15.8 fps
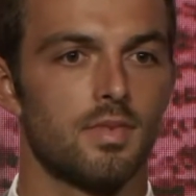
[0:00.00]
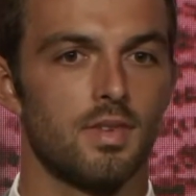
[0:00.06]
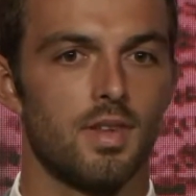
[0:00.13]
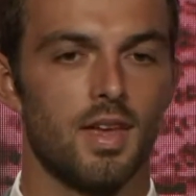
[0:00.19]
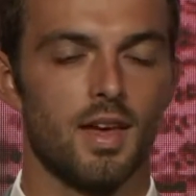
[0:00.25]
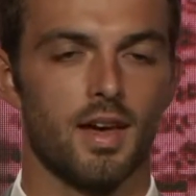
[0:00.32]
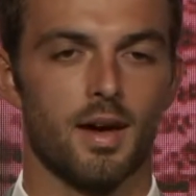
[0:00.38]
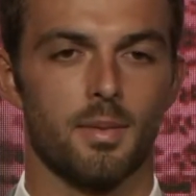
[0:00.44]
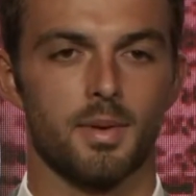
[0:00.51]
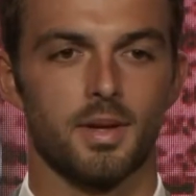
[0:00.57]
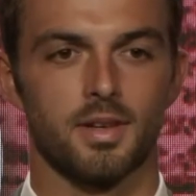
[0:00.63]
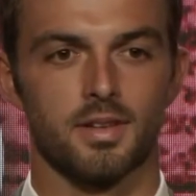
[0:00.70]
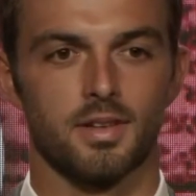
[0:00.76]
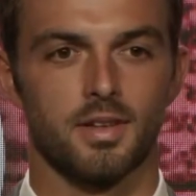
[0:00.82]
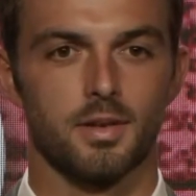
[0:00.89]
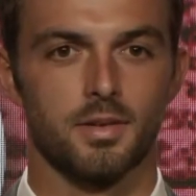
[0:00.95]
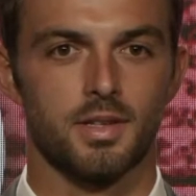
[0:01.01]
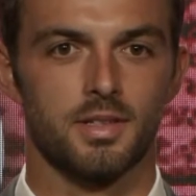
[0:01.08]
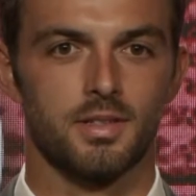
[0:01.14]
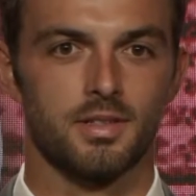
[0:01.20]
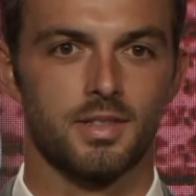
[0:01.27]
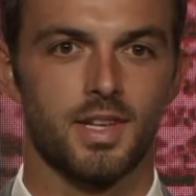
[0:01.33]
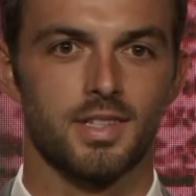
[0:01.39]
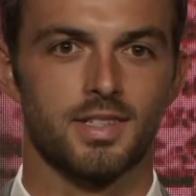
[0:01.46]
Yeah, I mean, you know,
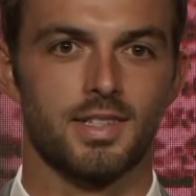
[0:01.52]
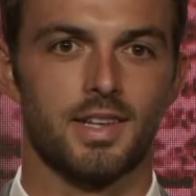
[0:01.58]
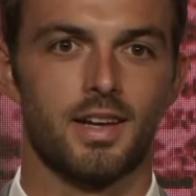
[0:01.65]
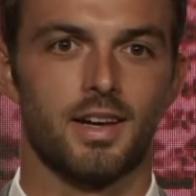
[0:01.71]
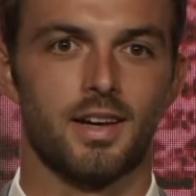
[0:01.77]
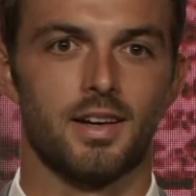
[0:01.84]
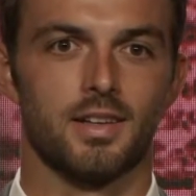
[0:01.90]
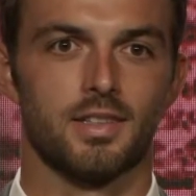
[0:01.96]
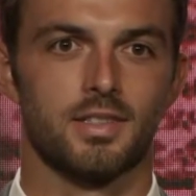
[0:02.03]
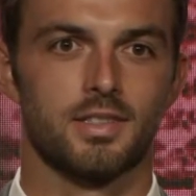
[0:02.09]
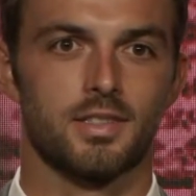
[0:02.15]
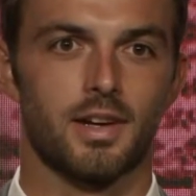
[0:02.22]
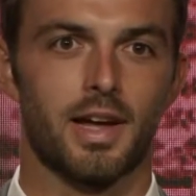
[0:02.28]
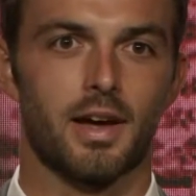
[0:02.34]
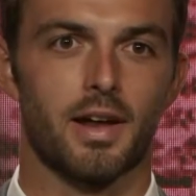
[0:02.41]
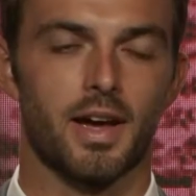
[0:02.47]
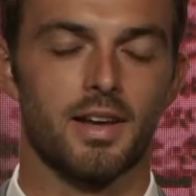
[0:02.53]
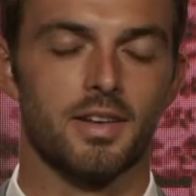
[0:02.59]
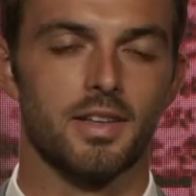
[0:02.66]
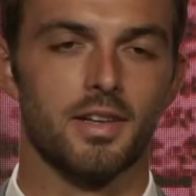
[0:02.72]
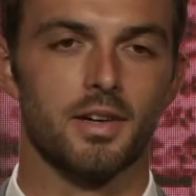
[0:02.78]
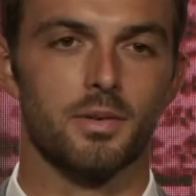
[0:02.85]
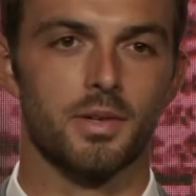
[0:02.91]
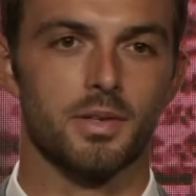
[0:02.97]
it doesn't uh, start out
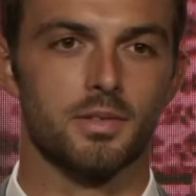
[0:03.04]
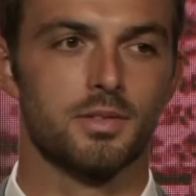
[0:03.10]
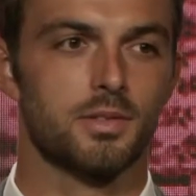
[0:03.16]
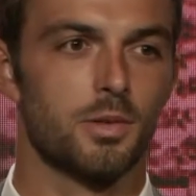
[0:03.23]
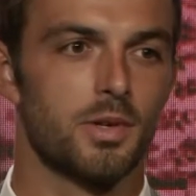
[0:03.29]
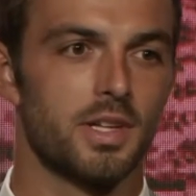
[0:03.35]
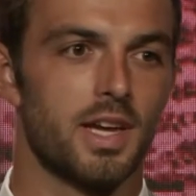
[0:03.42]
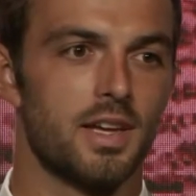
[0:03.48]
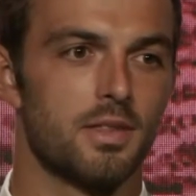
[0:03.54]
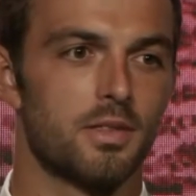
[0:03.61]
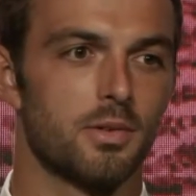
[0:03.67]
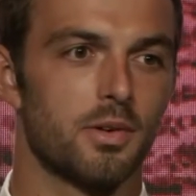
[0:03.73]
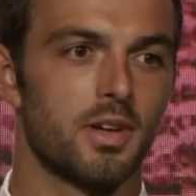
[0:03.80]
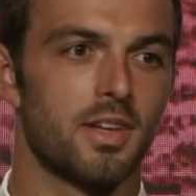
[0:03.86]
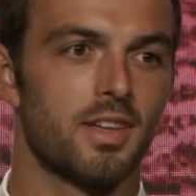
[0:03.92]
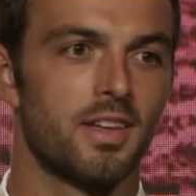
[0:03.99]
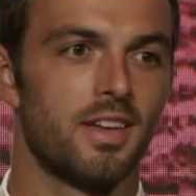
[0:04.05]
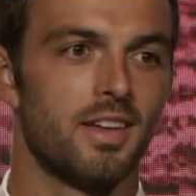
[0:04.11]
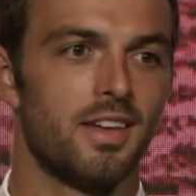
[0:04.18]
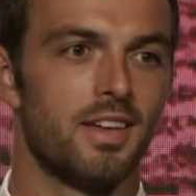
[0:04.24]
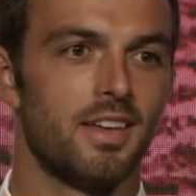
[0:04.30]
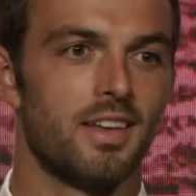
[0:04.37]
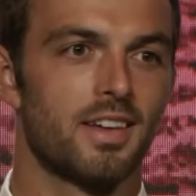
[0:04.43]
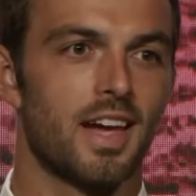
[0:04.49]
ideal when it's twenty-eight three,
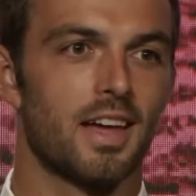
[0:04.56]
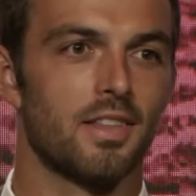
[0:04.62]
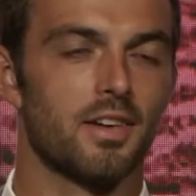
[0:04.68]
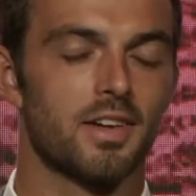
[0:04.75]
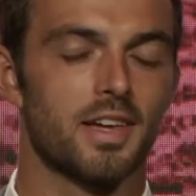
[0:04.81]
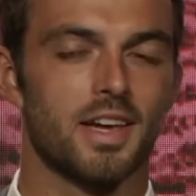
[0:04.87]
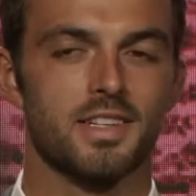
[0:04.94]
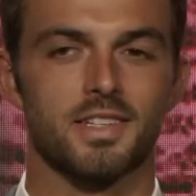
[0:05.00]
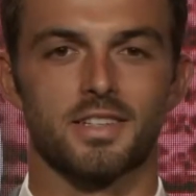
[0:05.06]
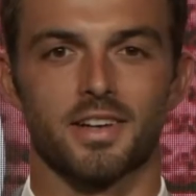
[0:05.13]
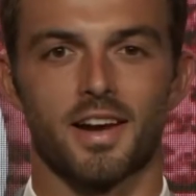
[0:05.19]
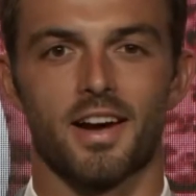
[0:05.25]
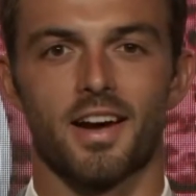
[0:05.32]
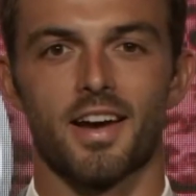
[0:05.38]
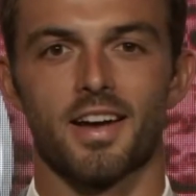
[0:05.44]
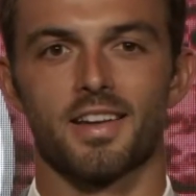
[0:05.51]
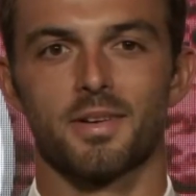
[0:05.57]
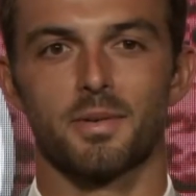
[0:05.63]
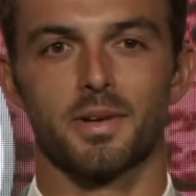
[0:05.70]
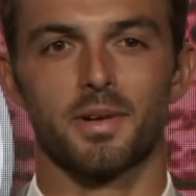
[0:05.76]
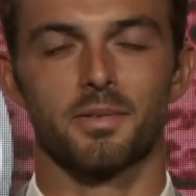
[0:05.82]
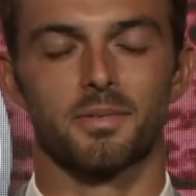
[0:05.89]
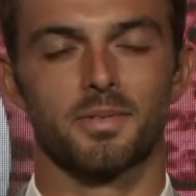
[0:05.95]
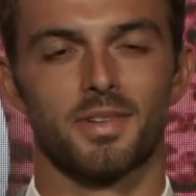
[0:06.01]
kind of looking at each other like, all right, here we
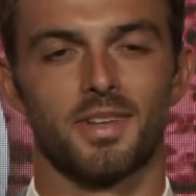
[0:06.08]
go.